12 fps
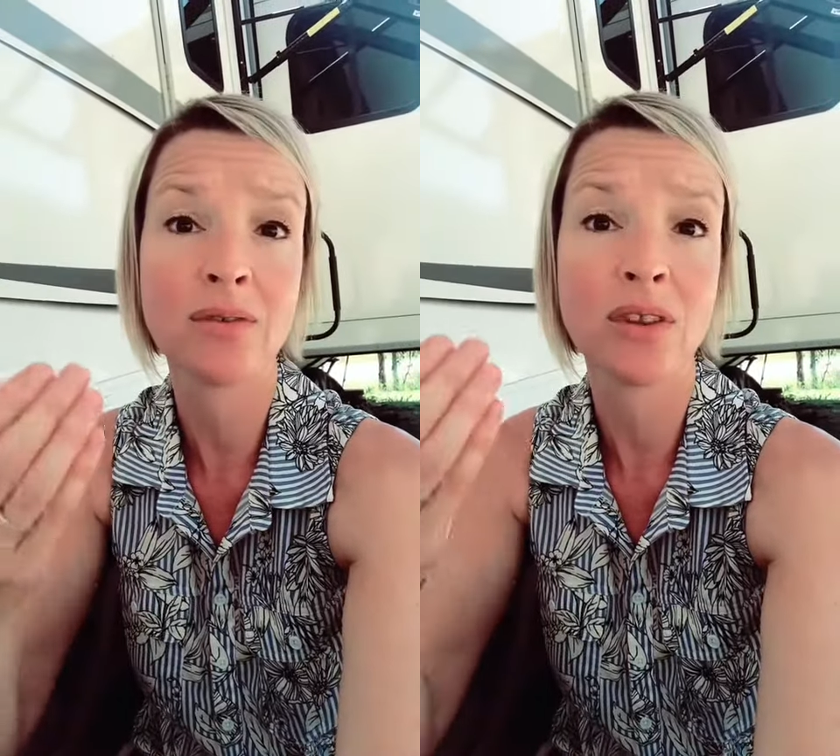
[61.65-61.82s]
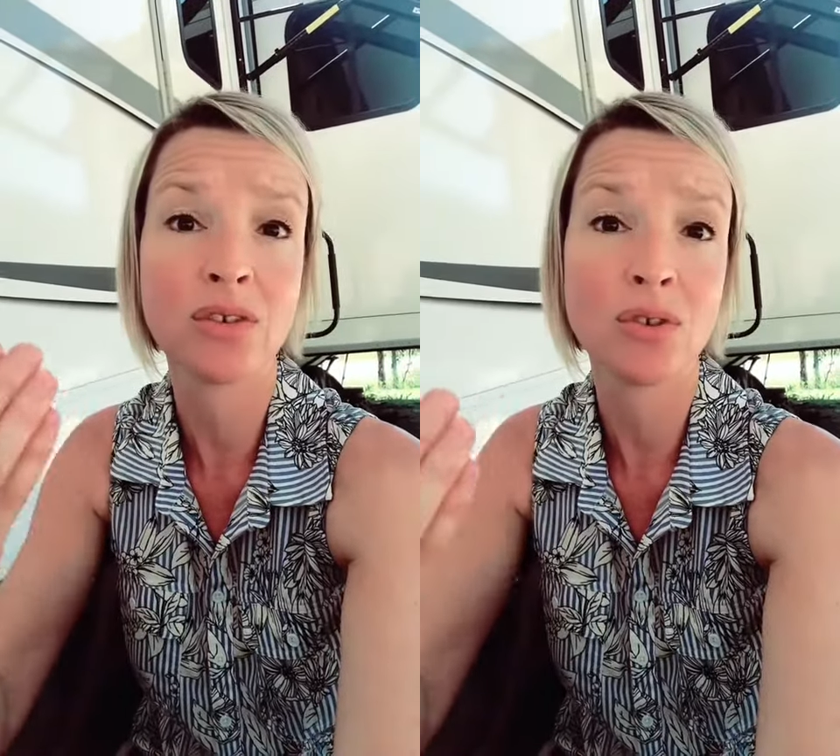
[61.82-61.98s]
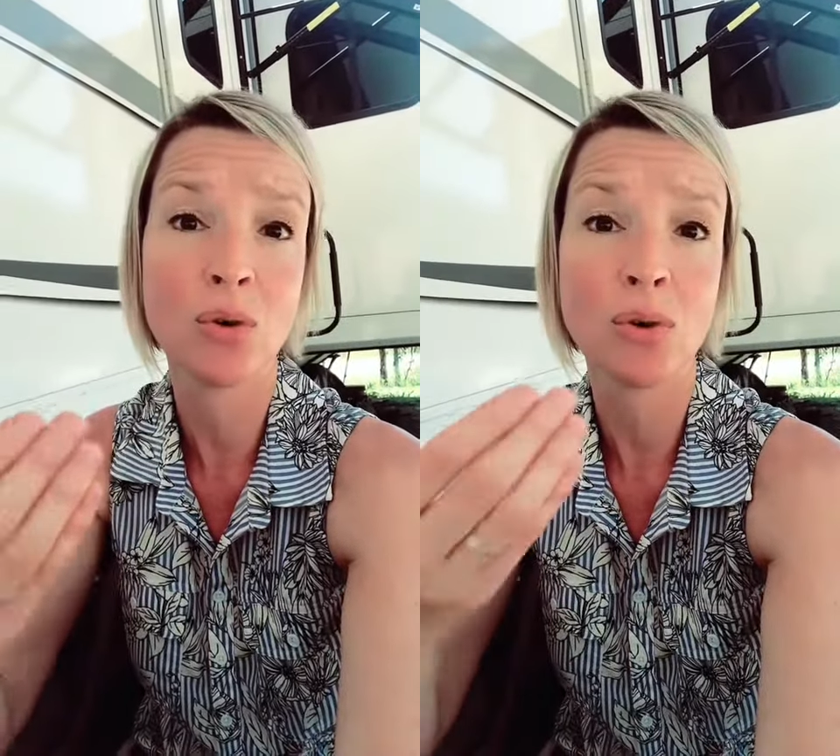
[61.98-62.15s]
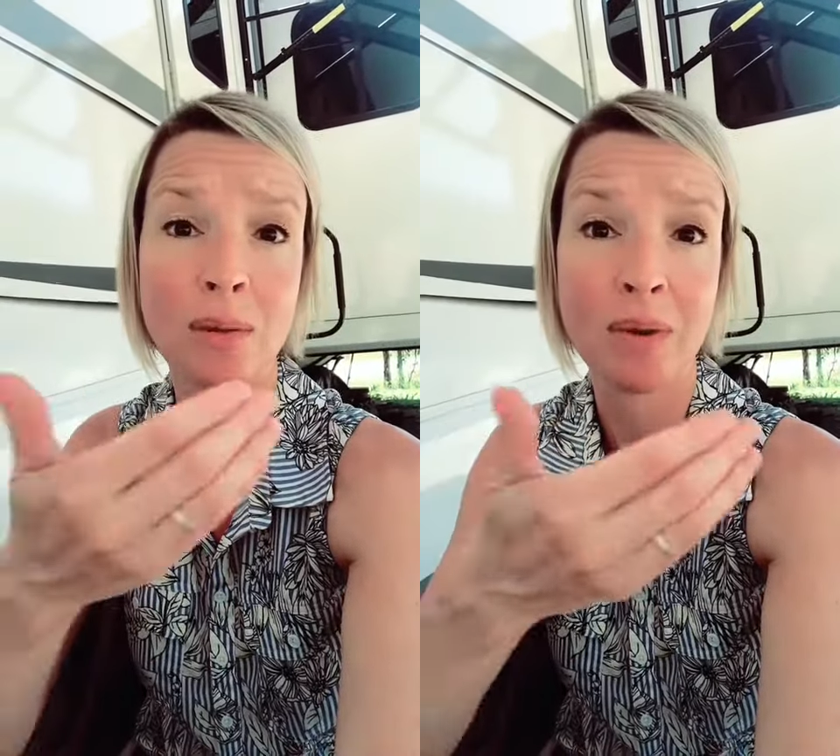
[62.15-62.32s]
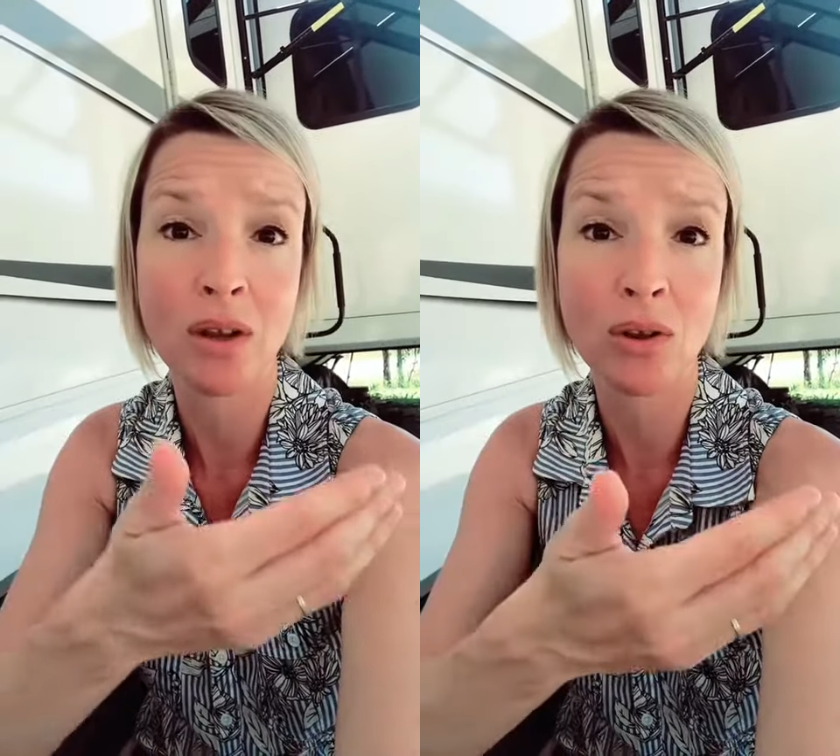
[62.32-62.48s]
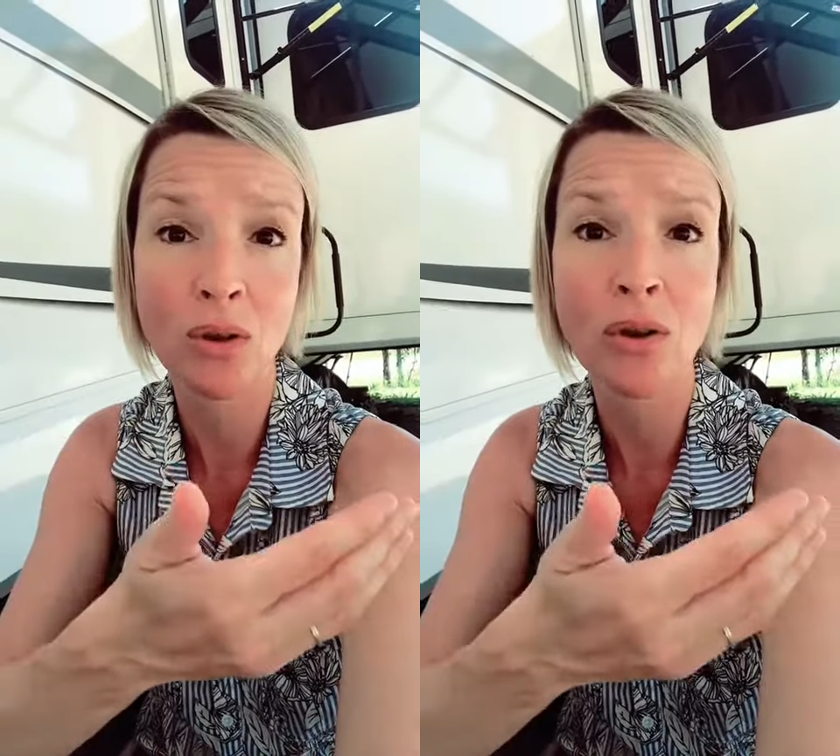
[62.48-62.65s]
the sodium and
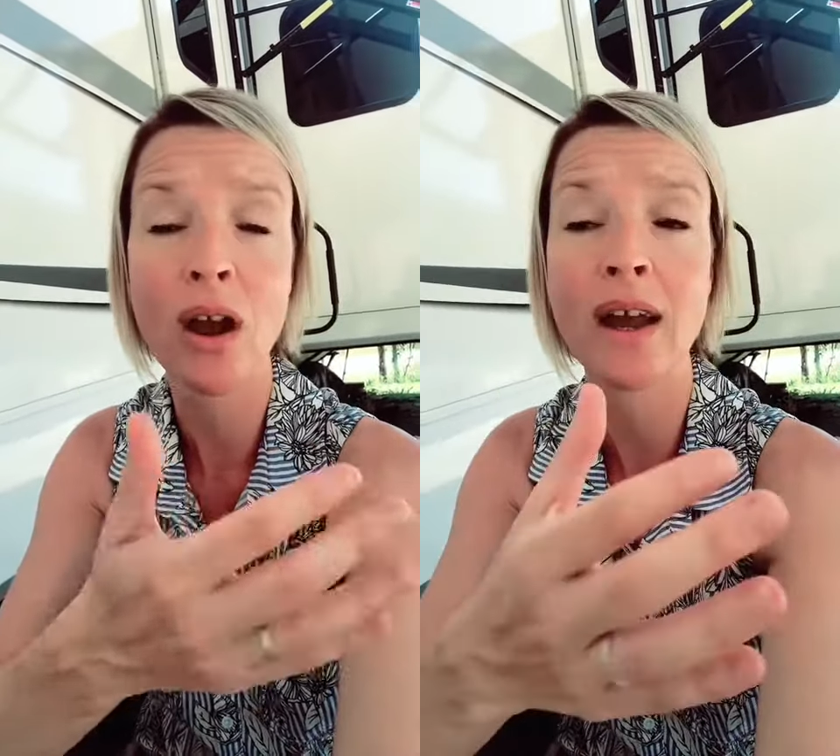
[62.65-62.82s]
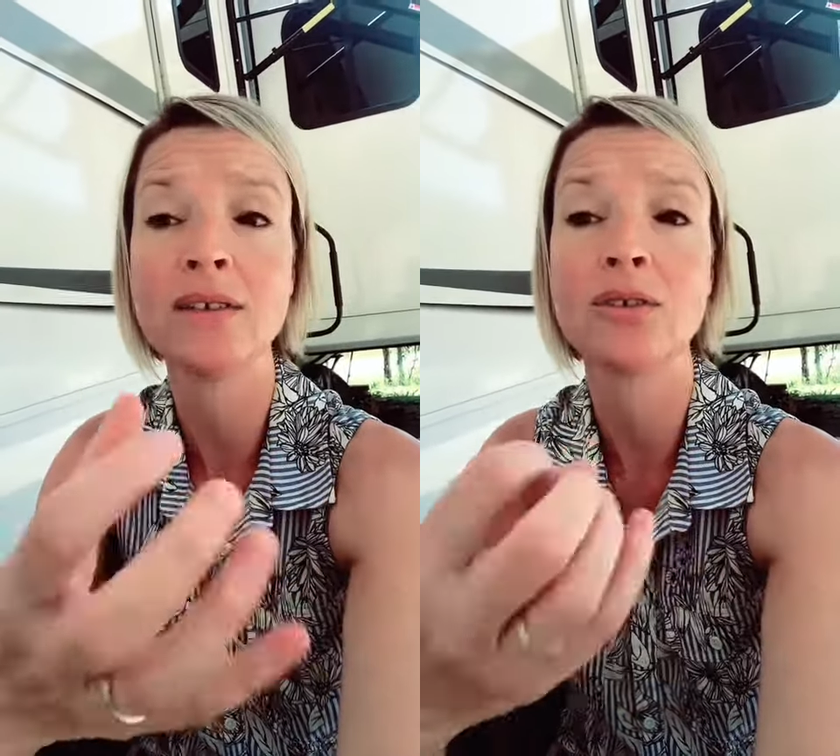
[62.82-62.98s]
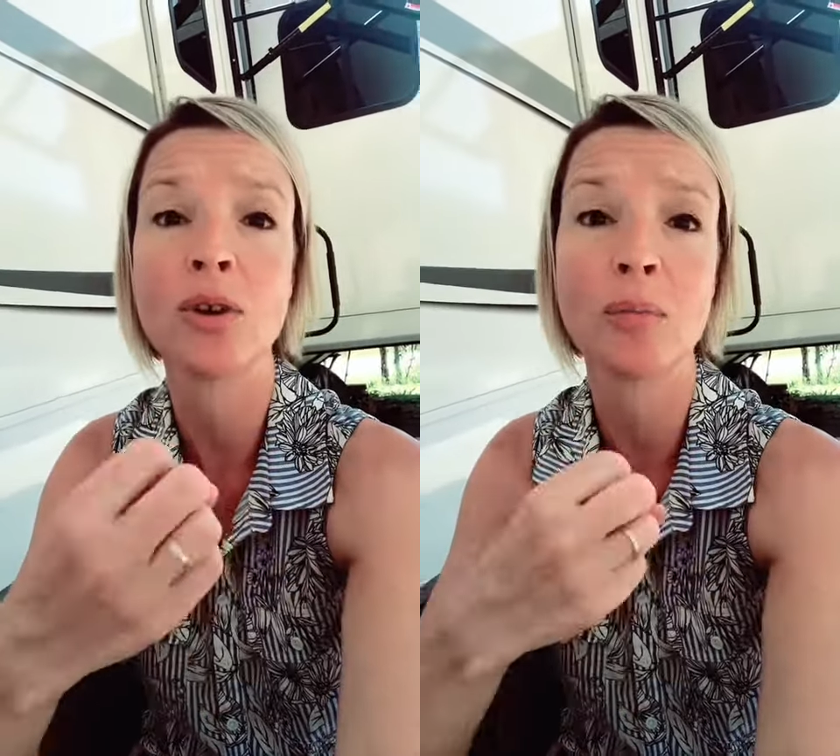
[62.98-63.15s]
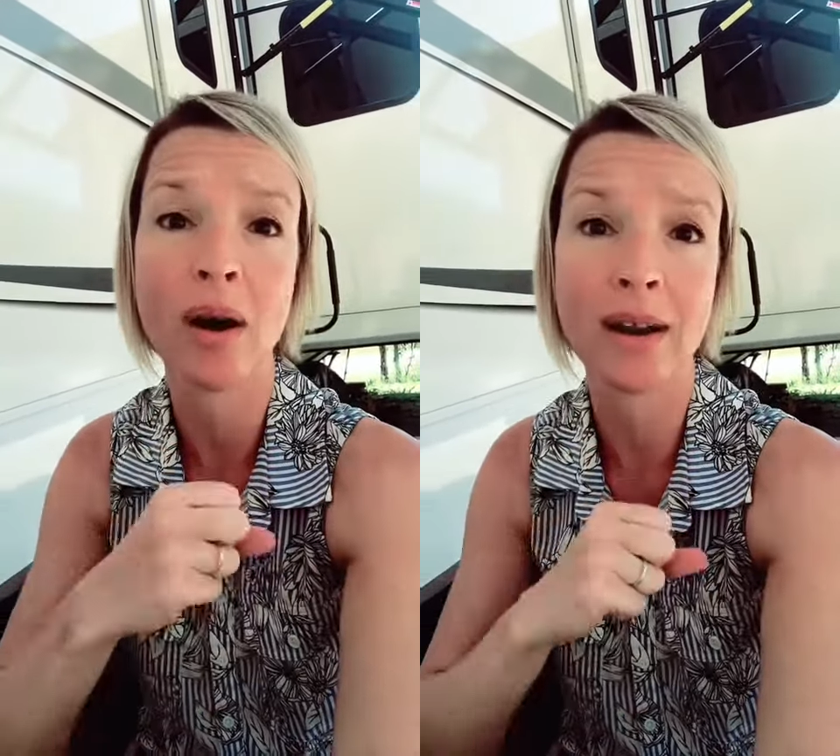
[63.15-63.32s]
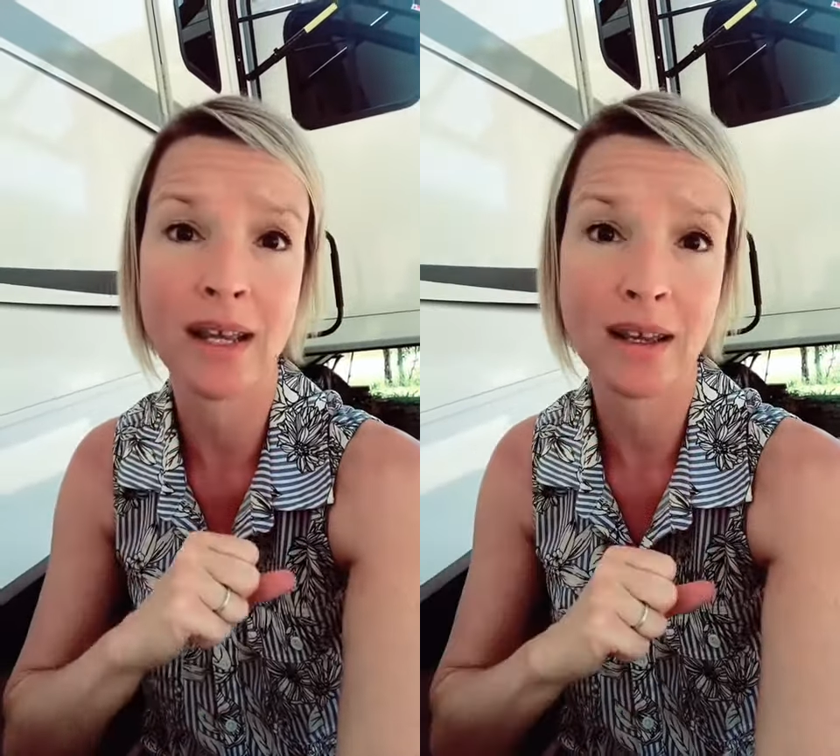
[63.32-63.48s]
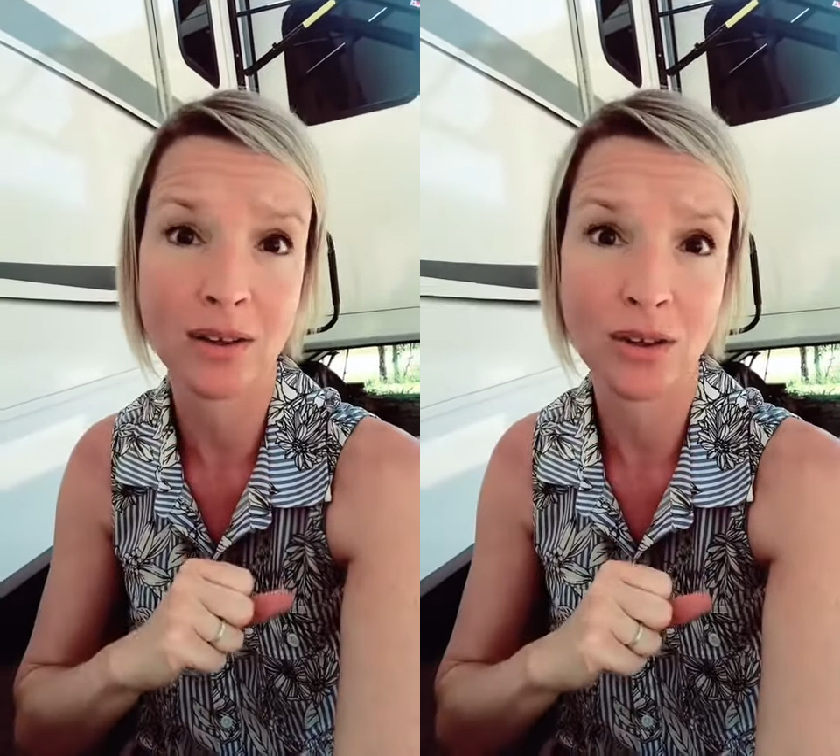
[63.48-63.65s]
chloride so your
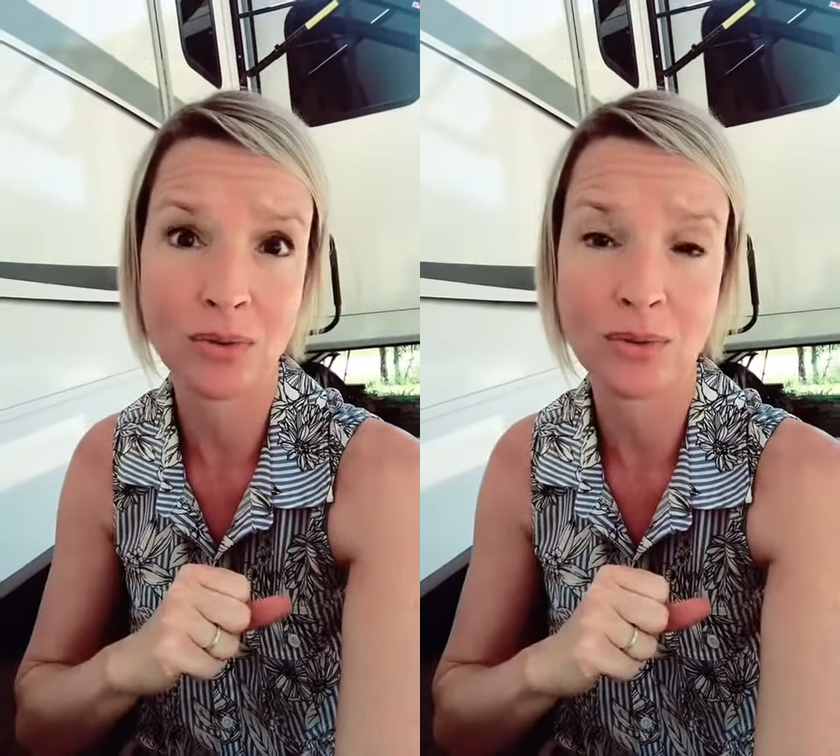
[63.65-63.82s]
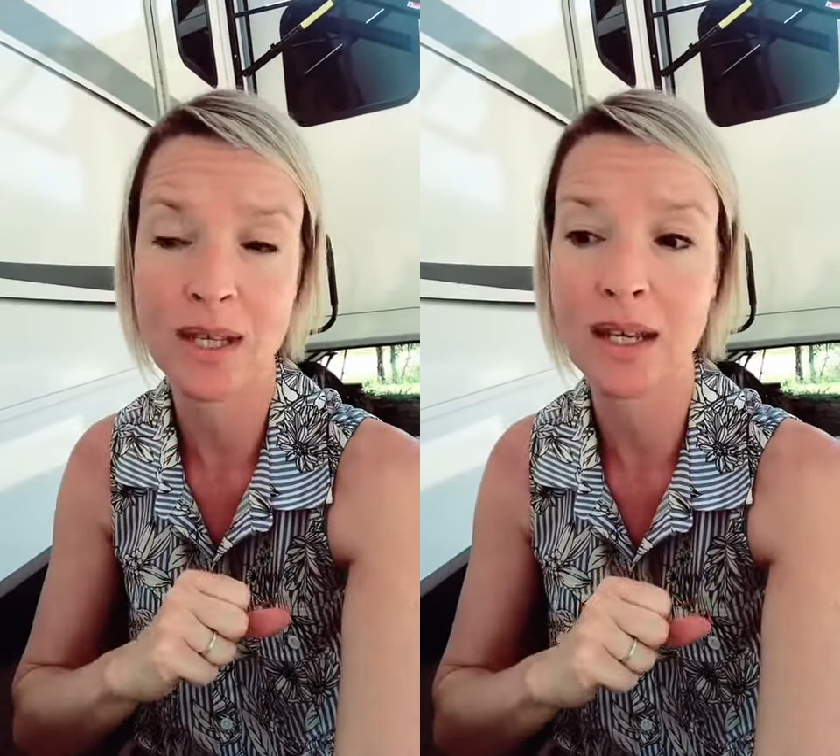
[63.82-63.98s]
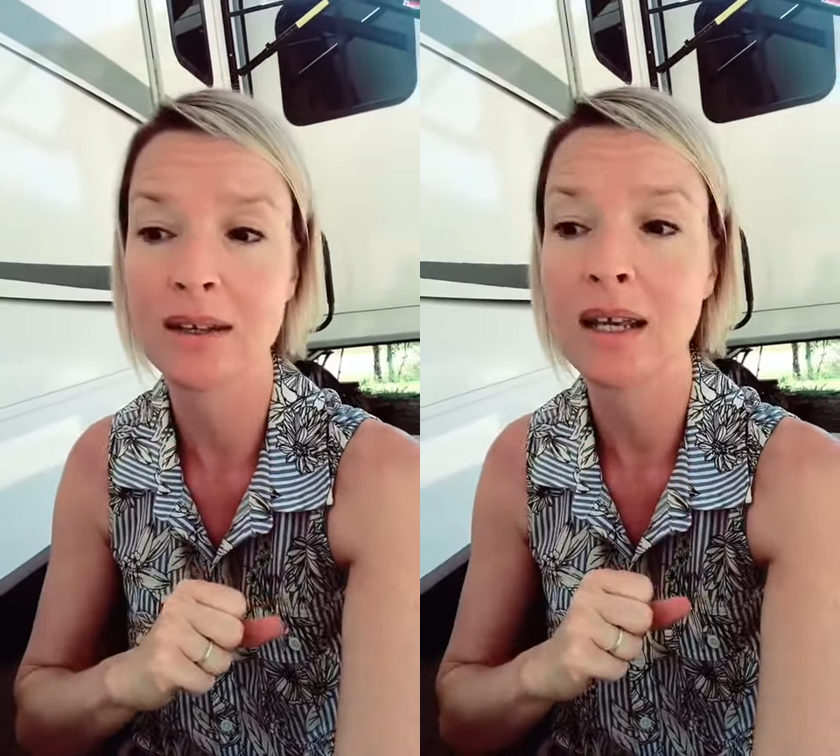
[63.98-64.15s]
body can use it.